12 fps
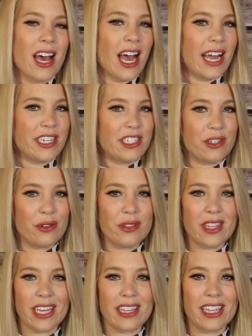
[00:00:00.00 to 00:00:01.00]
I do
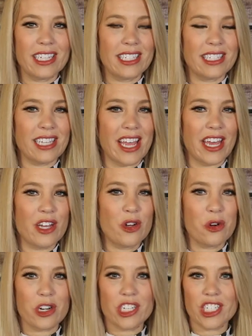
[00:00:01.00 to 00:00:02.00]
think this is a
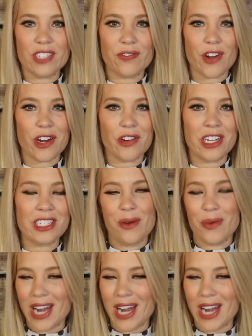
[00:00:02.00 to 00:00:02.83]
gorgeous fragrance,